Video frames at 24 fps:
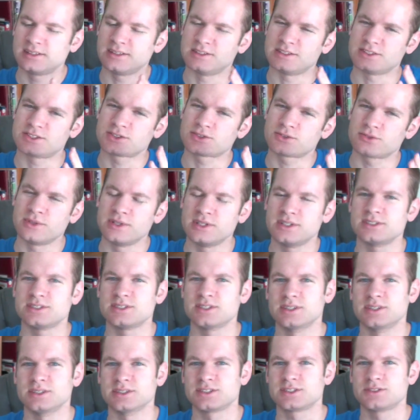the screen is
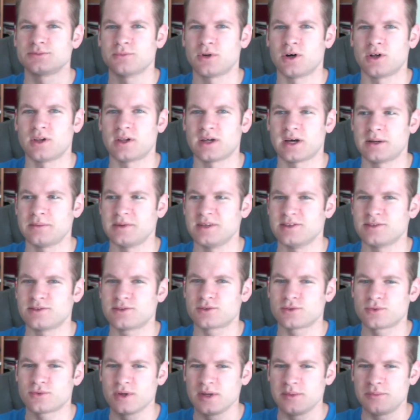a little small. I mean,
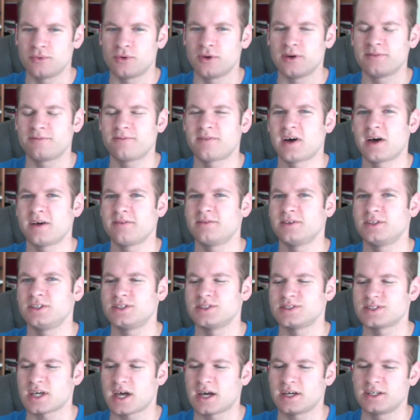3.5
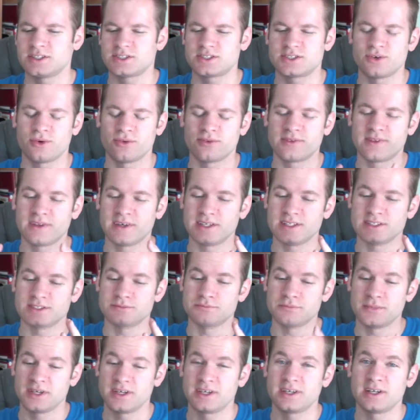inches I just don't think is
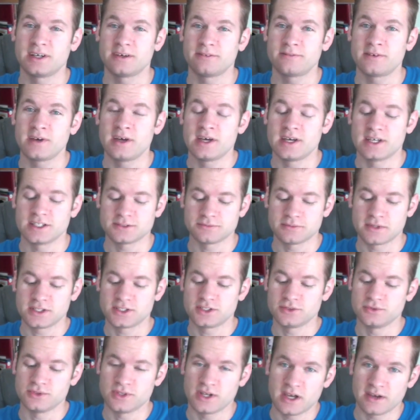big enough,
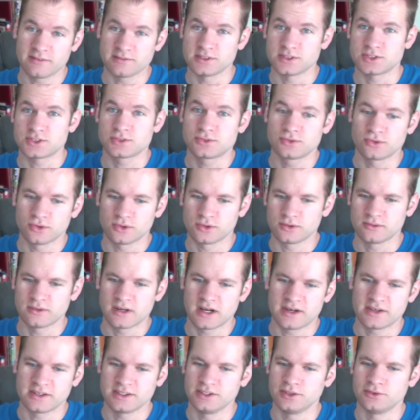especially when you have to scroll
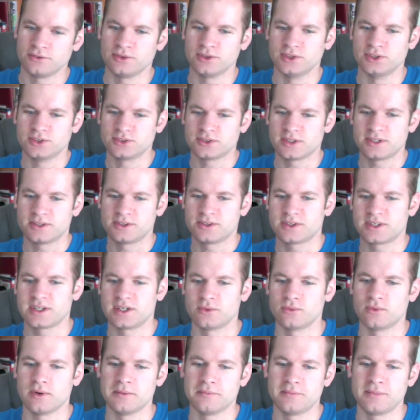around and you're really trying to look at
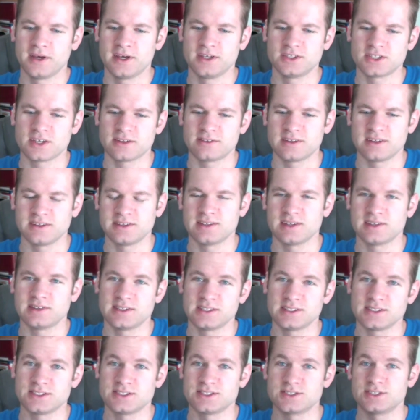a web page. I think that
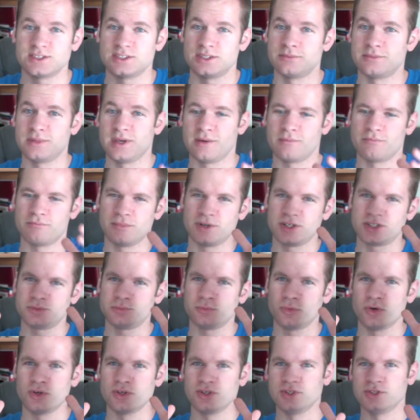this is going to be a much
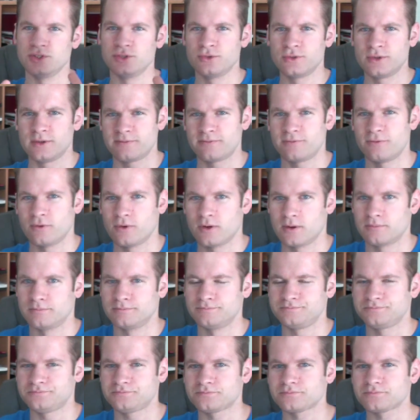more uniform